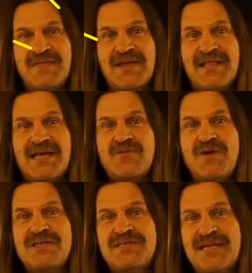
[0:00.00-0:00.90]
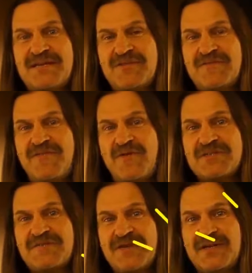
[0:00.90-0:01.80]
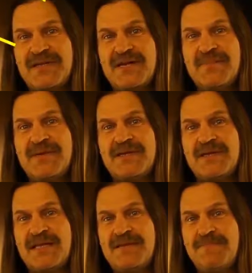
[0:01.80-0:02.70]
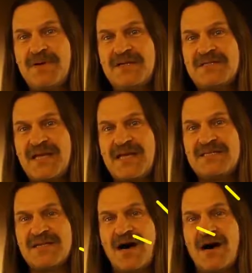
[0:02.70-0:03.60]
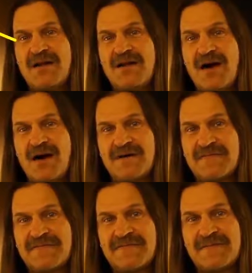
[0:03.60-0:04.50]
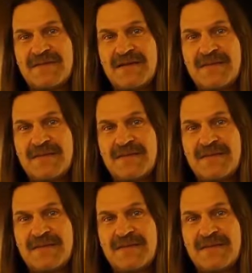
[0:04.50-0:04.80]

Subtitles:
The electron's electric force field intermittently pulsates on and off.